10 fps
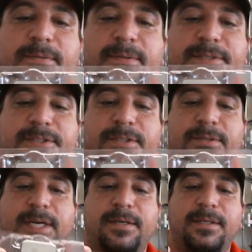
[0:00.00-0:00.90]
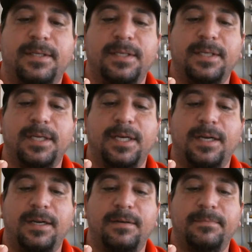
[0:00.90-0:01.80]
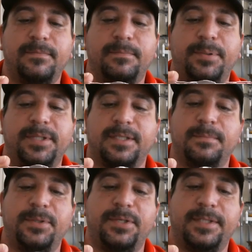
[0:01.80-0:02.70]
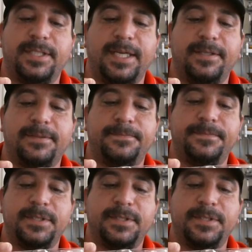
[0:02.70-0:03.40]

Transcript: once you put the computer together.